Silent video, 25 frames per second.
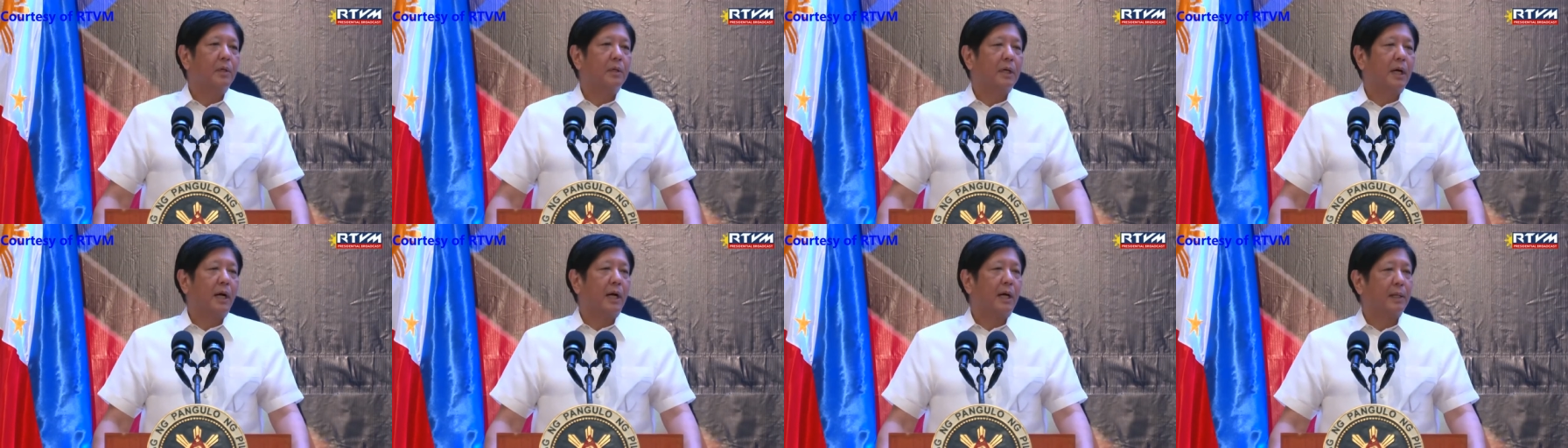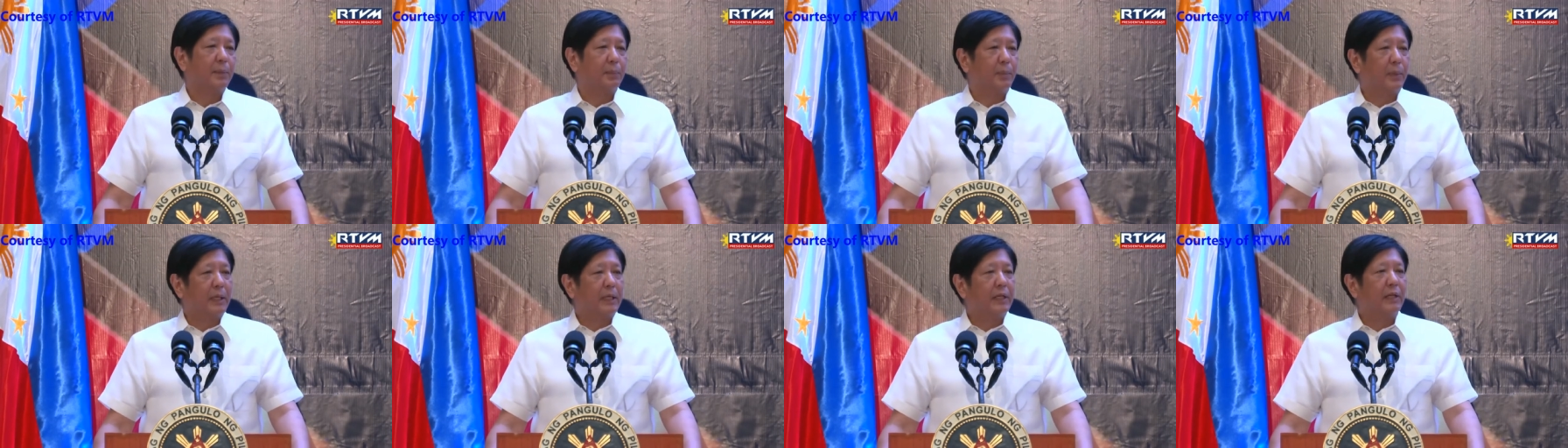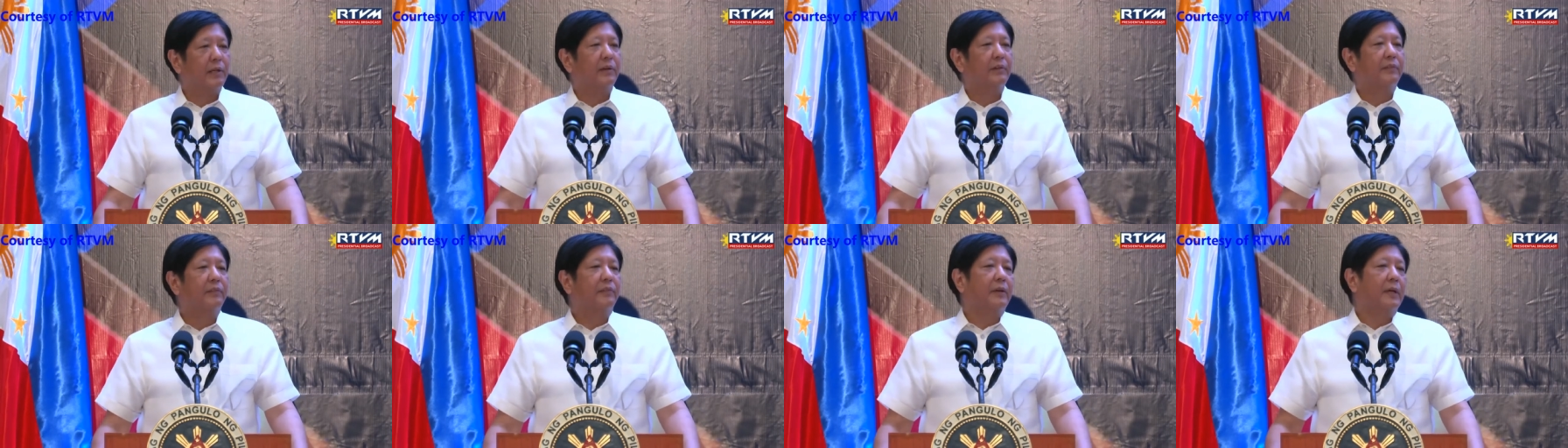I
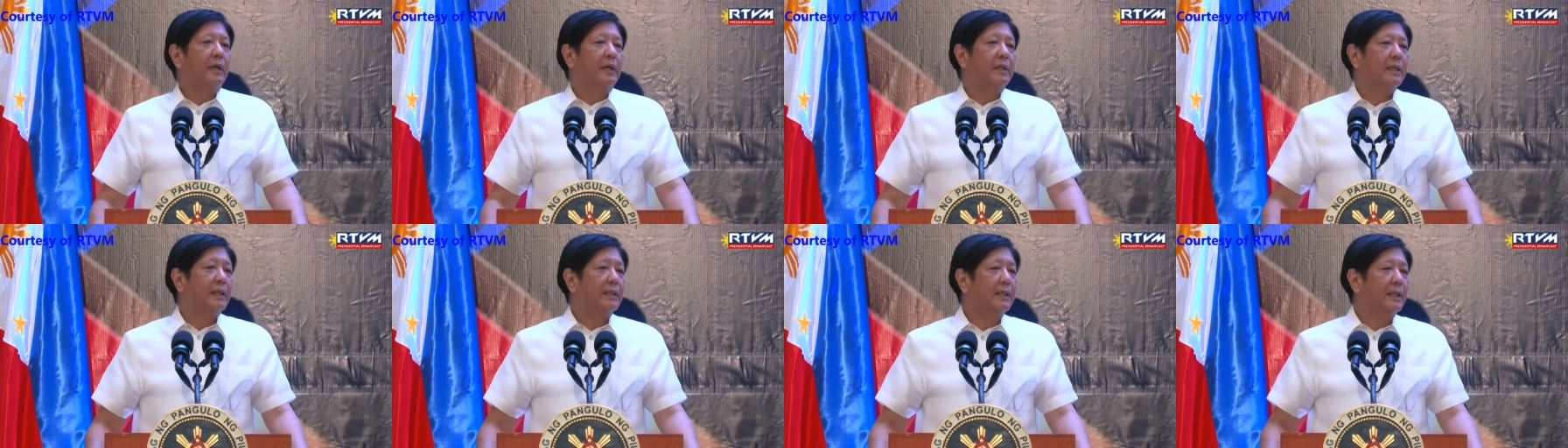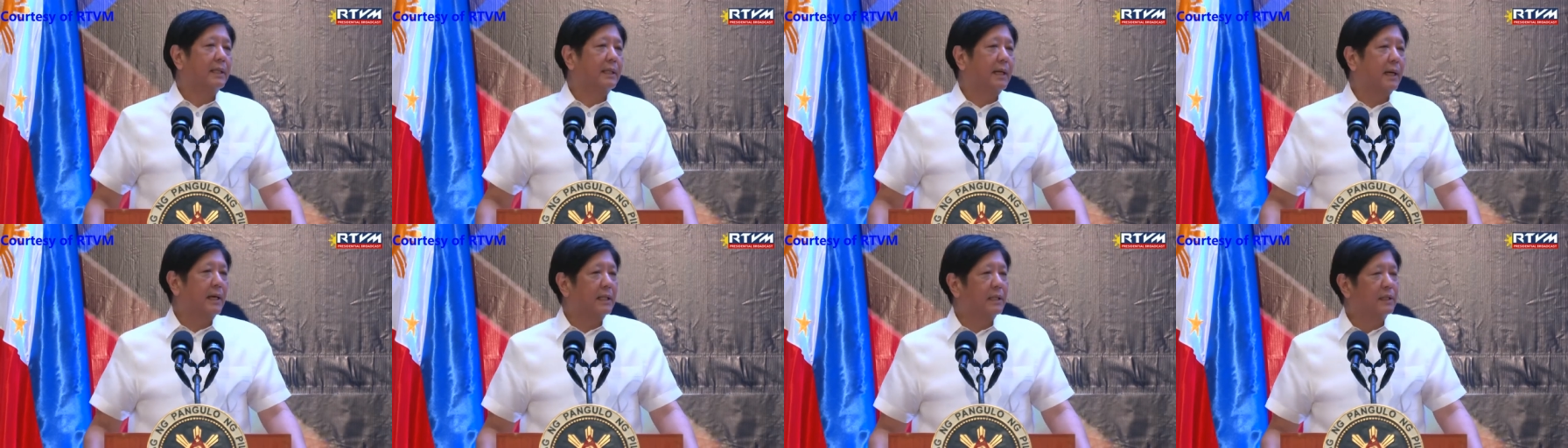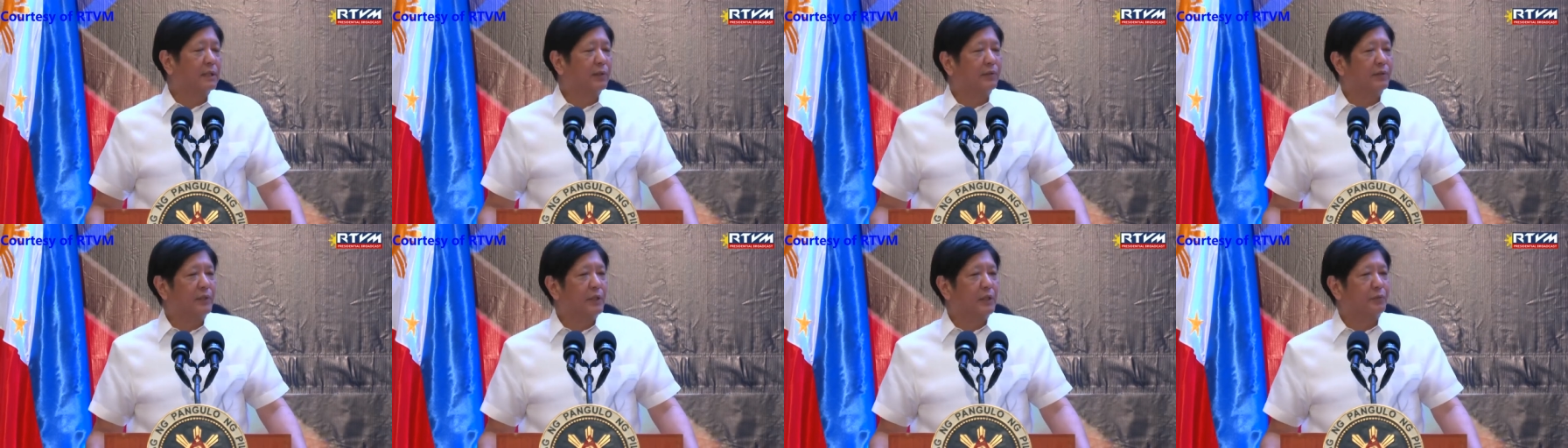believe that the
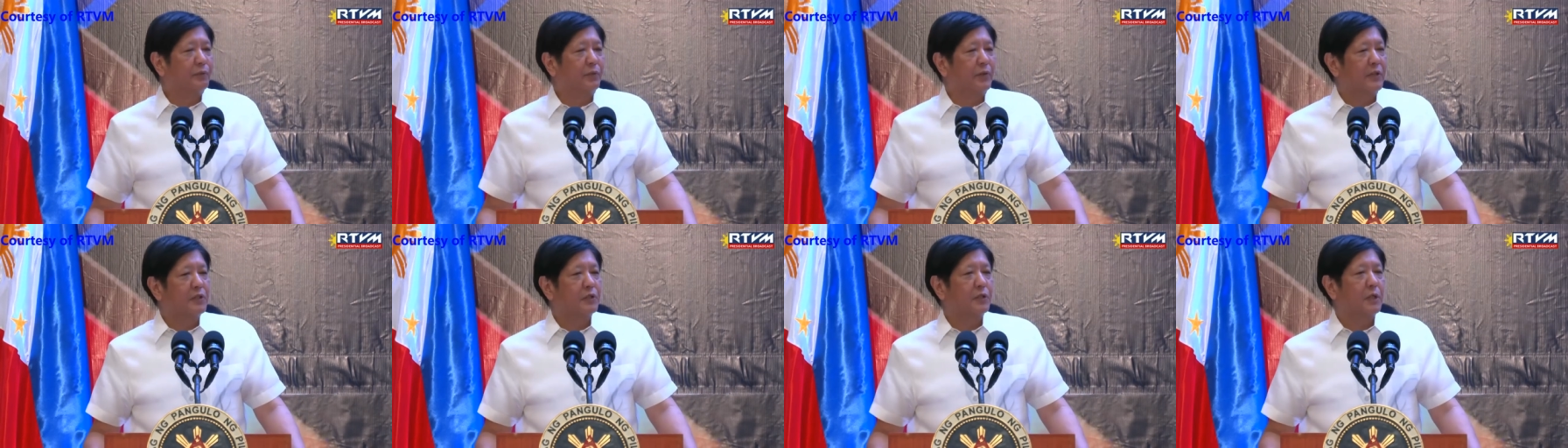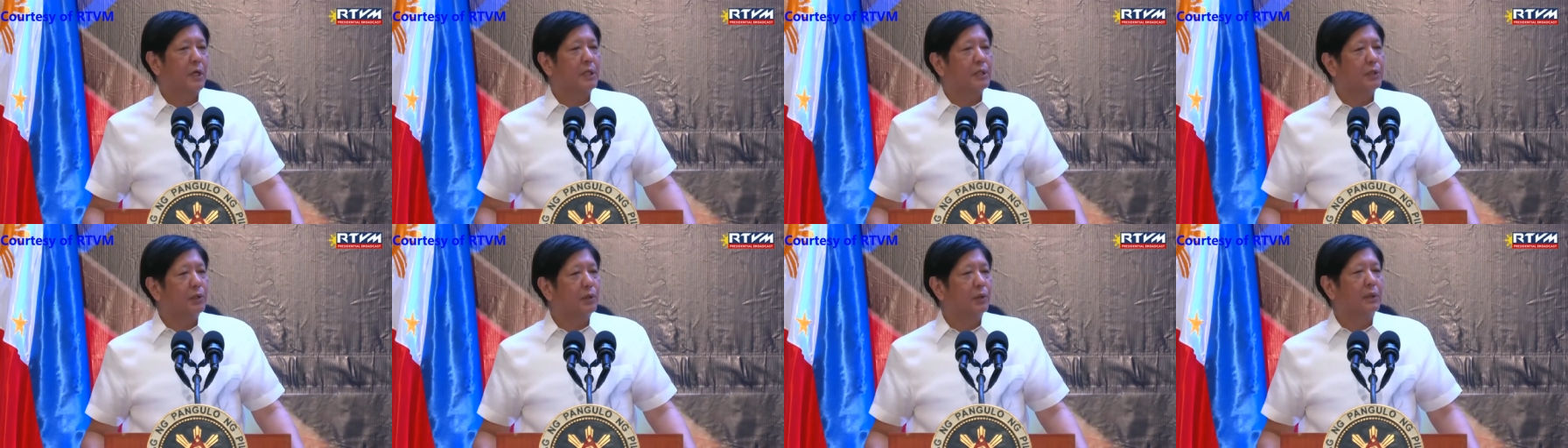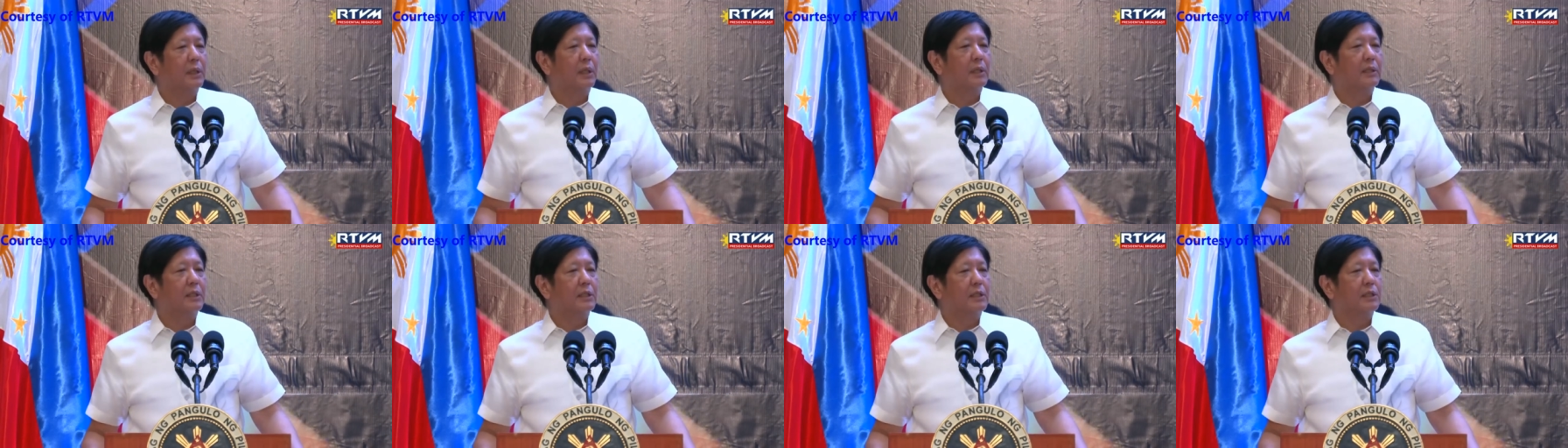kind of infrastructure
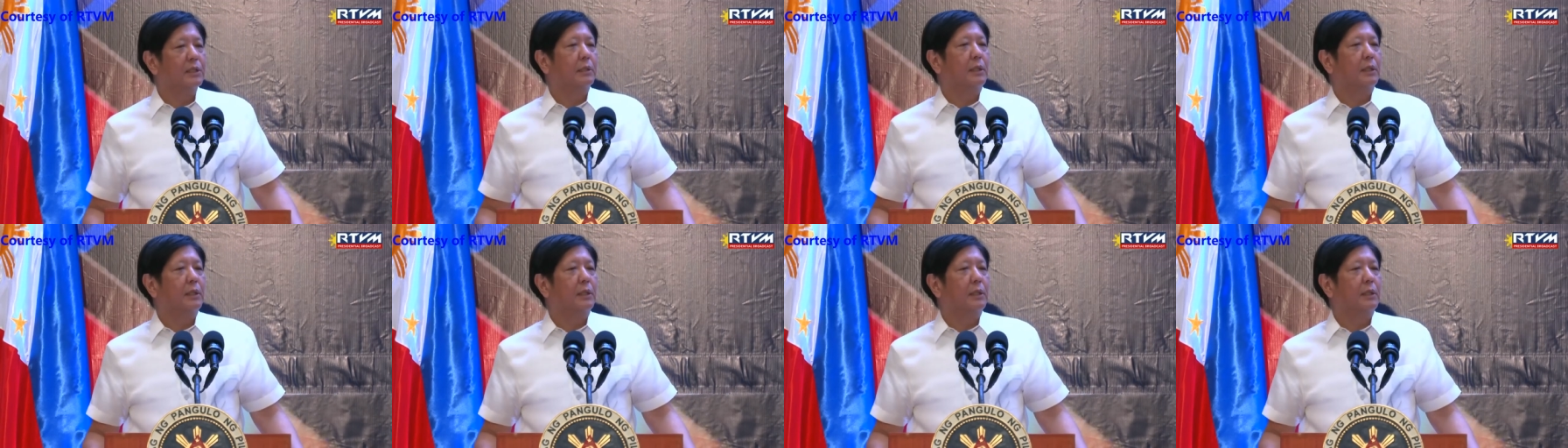that this